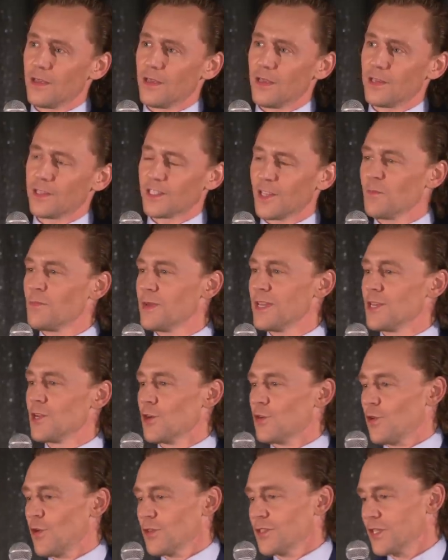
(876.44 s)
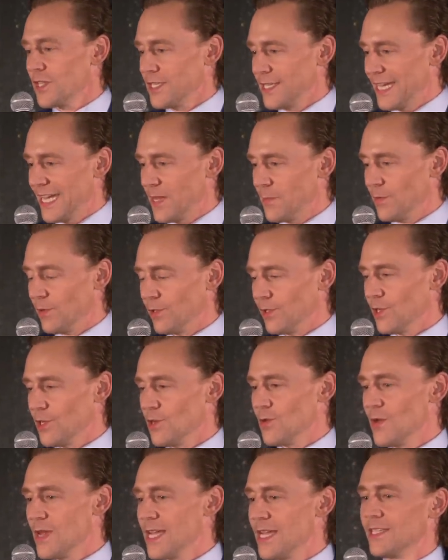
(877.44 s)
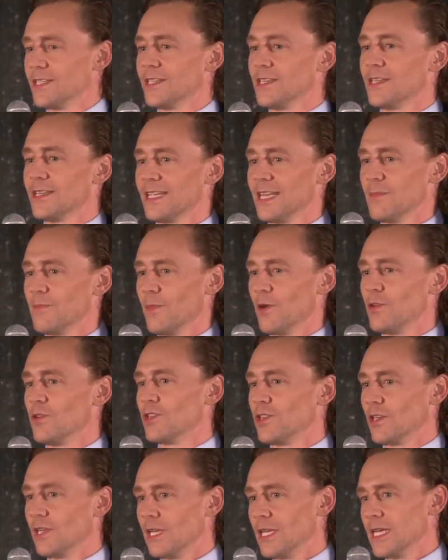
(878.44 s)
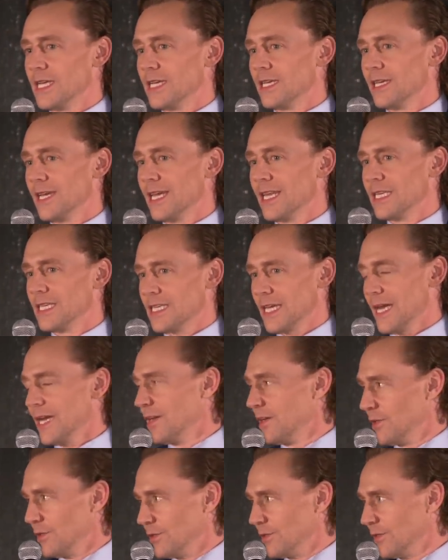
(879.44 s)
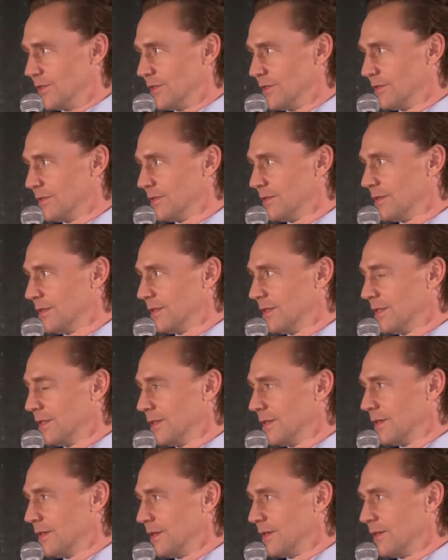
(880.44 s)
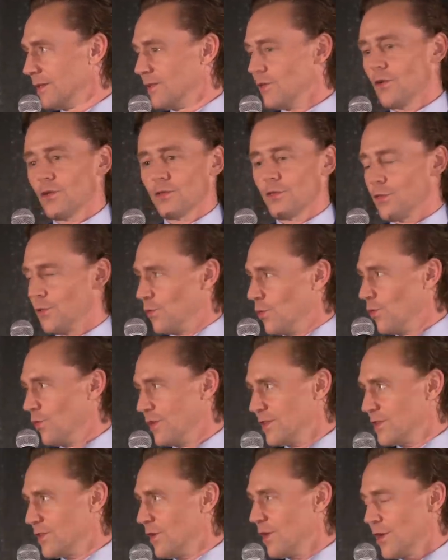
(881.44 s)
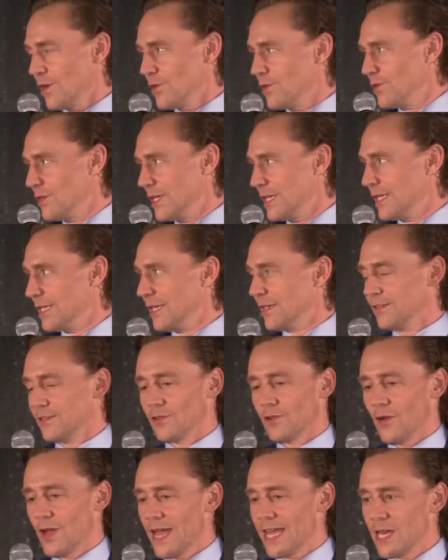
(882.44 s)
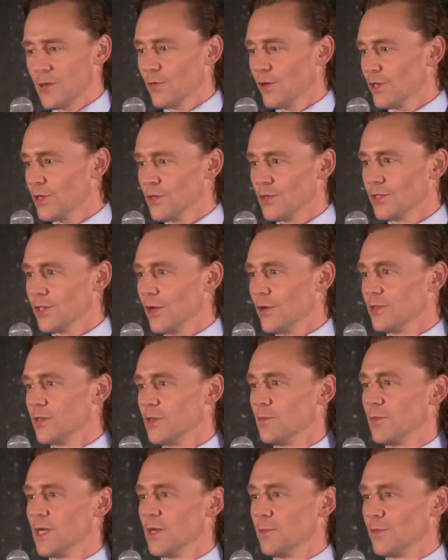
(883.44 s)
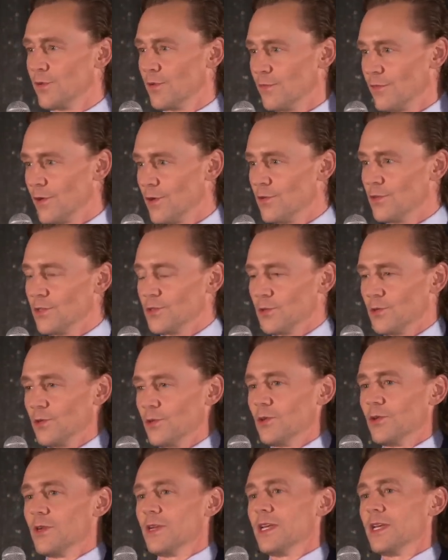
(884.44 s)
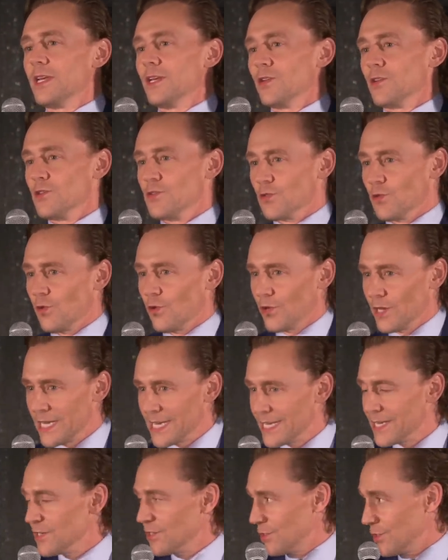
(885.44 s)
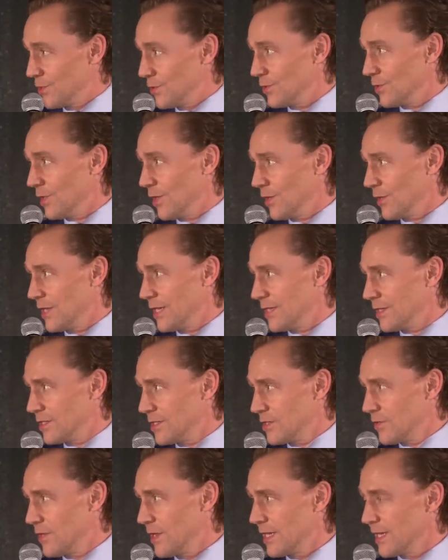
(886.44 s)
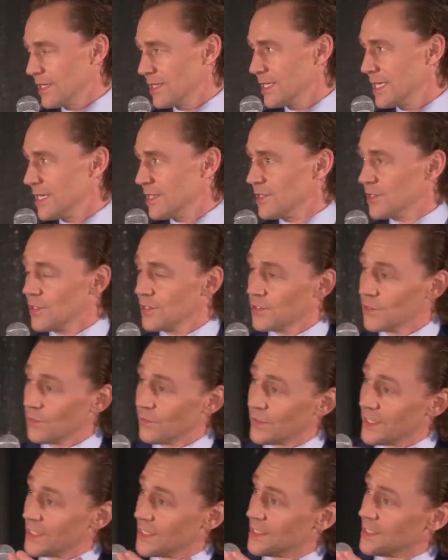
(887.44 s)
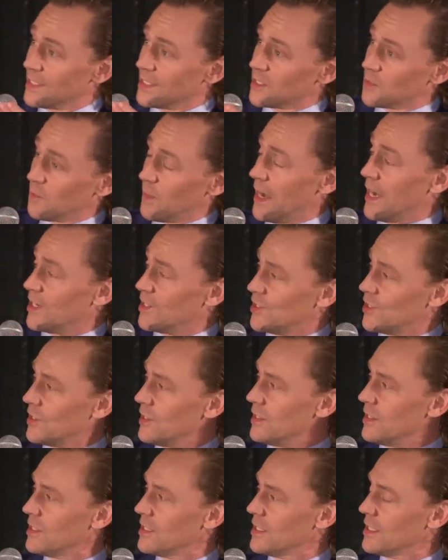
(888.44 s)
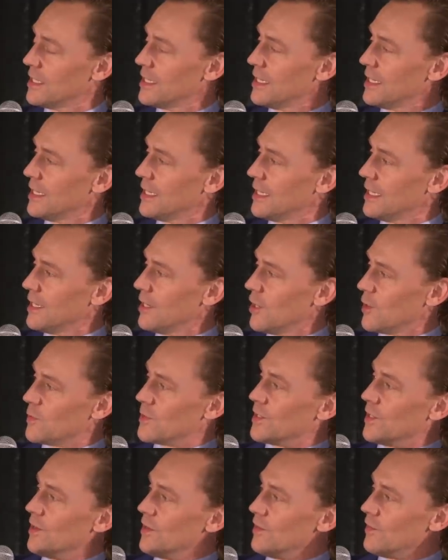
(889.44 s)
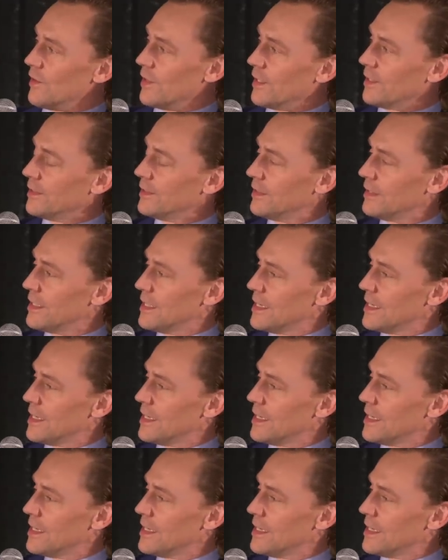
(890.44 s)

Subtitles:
somebody across the table who isn't emotionally entangled. It's not Thor, it's not Odin, it's not anyone who's going to be provoked or drawn into Loki's tricks. He's just this dispassionate observer